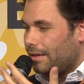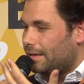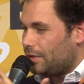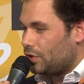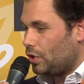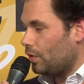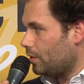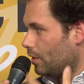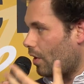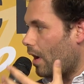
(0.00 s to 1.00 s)
Just
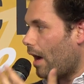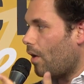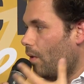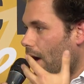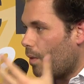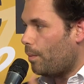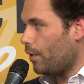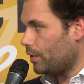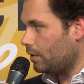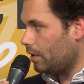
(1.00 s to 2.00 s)
shows how
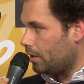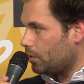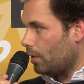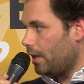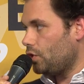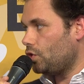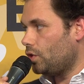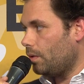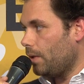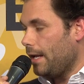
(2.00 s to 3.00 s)
personal this
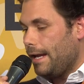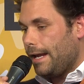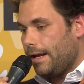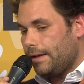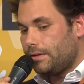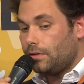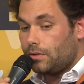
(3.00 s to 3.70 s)
relationship is.